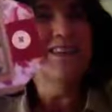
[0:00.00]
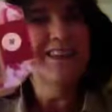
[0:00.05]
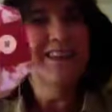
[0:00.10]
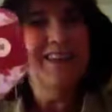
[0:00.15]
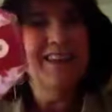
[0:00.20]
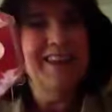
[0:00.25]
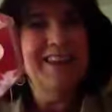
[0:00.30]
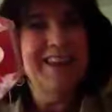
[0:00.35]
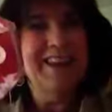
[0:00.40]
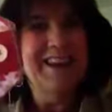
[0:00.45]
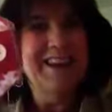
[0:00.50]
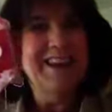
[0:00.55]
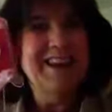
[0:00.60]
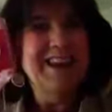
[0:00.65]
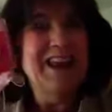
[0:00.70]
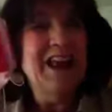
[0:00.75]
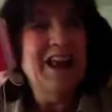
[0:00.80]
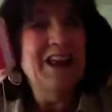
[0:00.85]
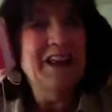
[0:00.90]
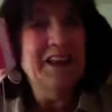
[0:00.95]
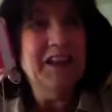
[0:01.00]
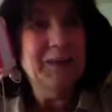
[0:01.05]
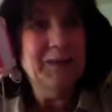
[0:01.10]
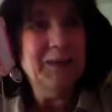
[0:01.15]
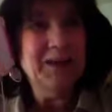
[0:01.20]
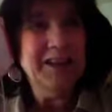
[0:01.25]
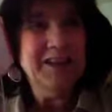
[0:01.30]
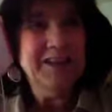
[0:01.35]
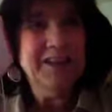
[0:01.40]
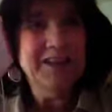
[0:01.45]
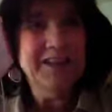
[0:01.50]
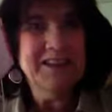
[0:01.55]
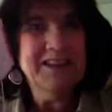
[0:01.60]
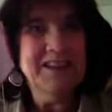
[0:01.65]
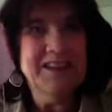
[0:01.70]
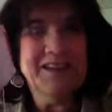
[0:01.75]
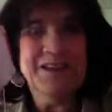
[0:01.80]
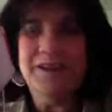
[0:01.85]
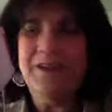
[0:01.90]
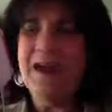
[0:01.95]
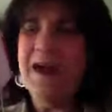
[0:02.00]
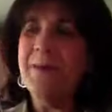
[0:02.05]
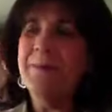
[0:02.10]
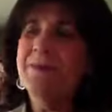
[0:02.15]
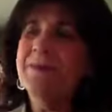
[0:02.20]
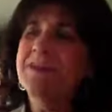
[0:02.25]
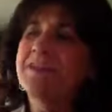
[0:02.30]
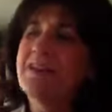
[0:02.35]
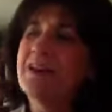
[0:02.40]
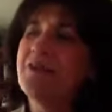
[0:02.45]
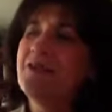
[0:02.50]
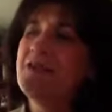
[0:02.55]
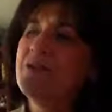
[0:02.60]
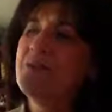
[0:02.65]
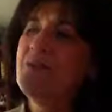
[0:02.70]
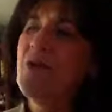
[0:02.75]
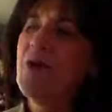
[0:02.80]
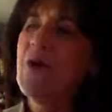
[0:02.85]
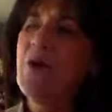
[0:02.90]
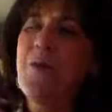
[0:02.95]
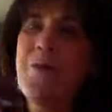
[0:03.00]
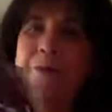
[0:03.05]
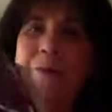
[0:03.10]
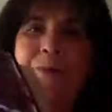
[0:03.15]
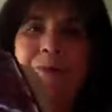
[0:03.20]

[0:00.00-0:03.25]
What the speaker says: the key. Little pieces and scraps, save them all.